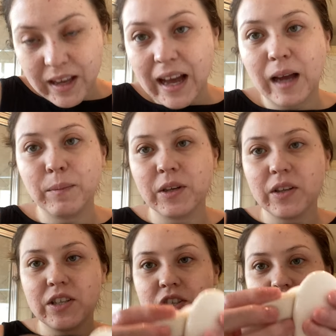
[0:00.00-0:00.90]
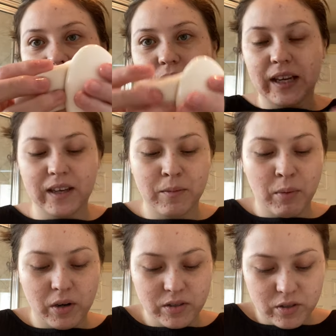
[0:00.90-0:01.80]
I'm literally just using a
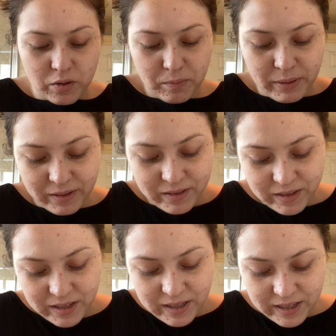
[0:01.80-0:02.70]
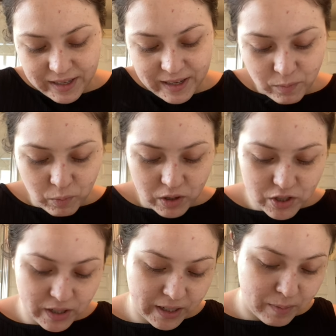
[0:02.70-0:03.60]
bar of soap and
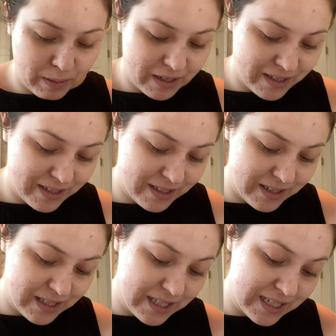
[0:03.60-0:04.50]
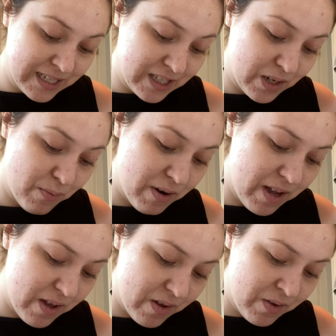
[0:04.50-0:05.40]
washing it because it's
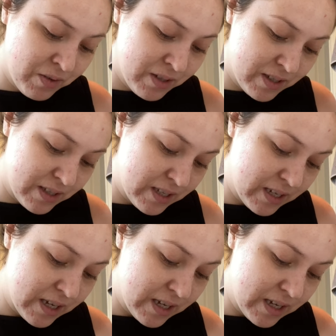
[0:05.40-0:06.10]
gross.